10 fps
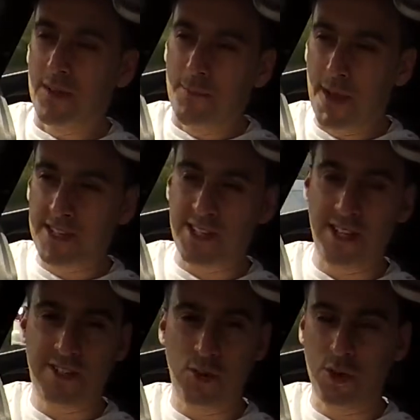
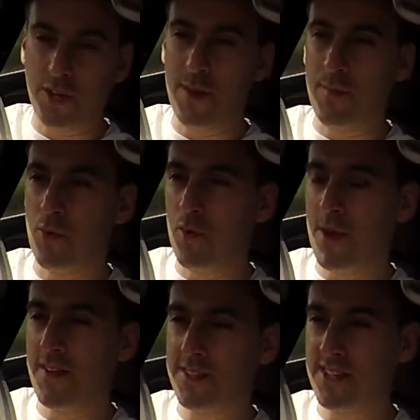basically talking a bit more
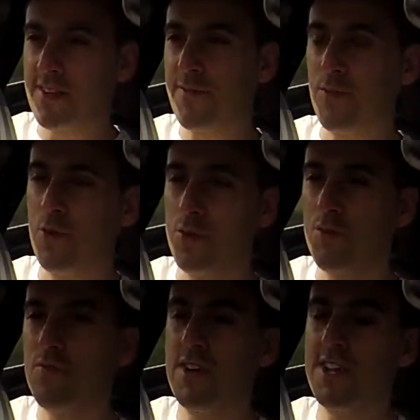about the D4, the
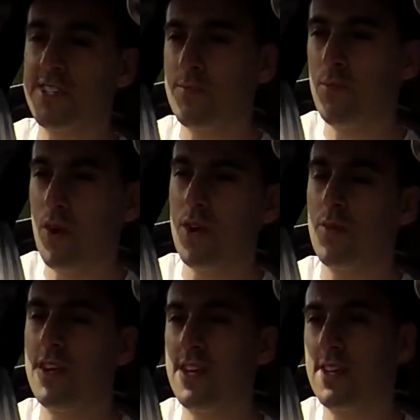reason why
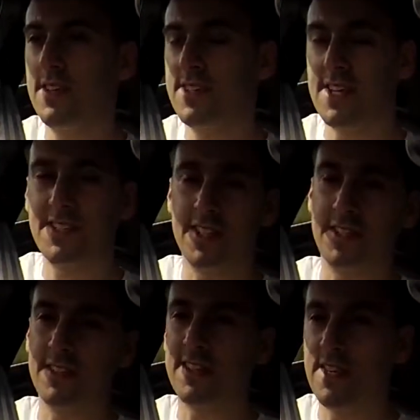we're
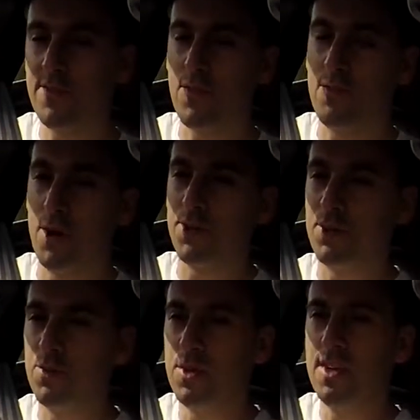testing the D4
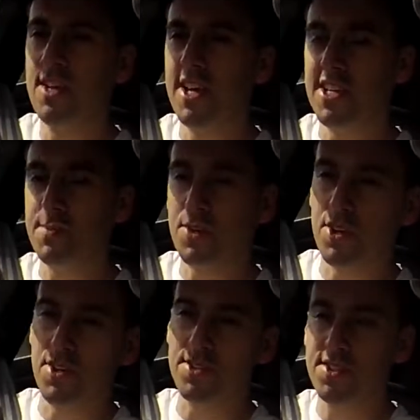model is
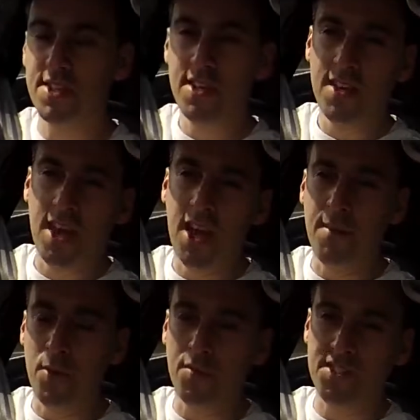because
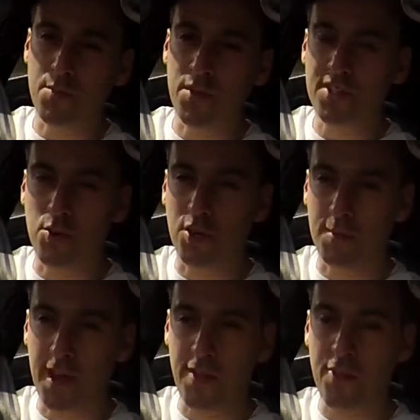obviously we're talking
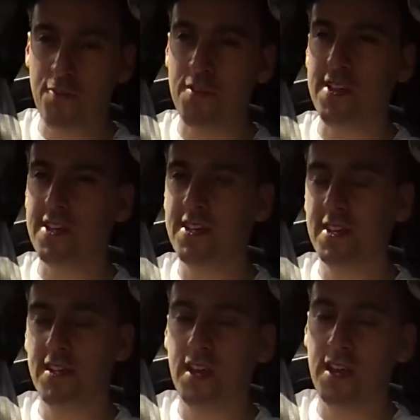about the three
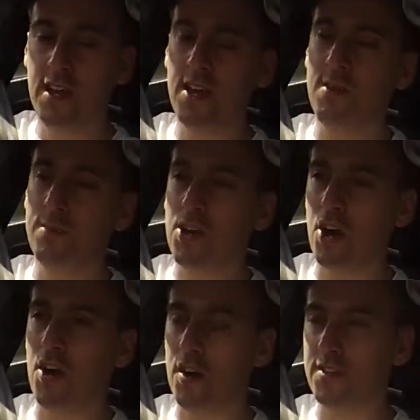
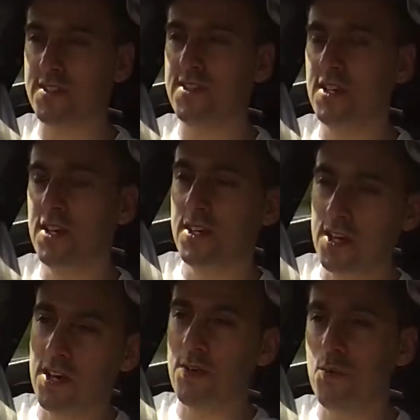cars
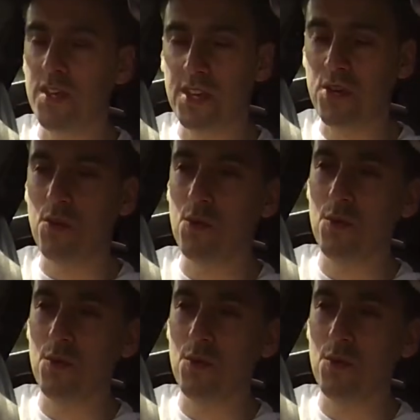that we call